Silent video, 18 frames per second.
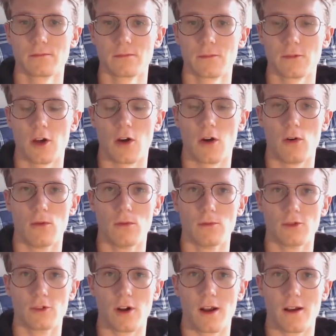
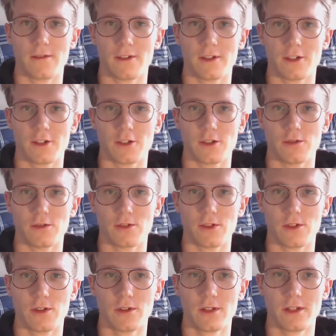home drive issues,
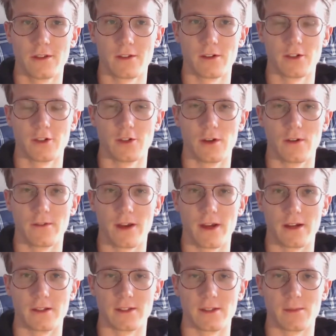the only other issue I've
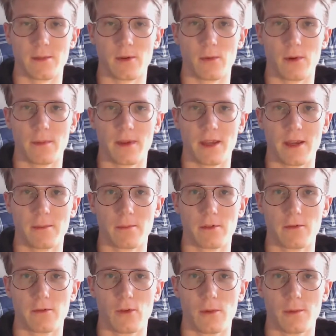had is that my webcam
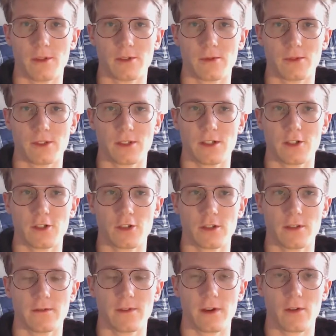performance was
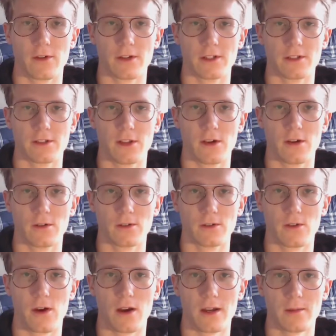initially very slow.
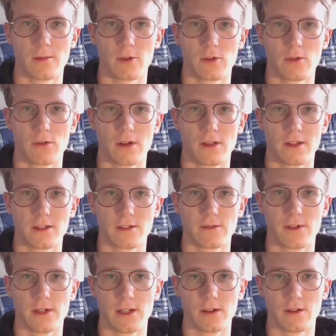So I am recording this
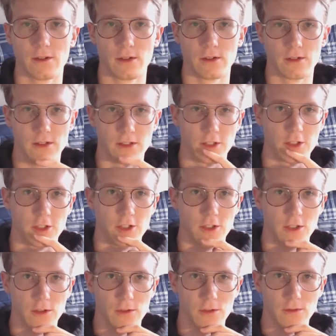video using
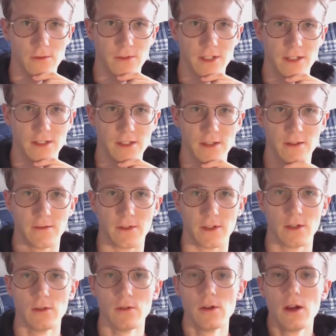GU-VC
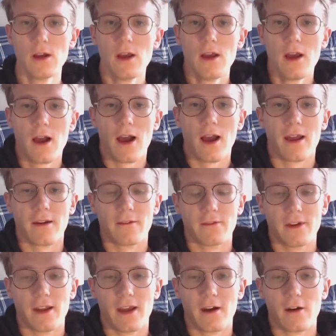View. I have now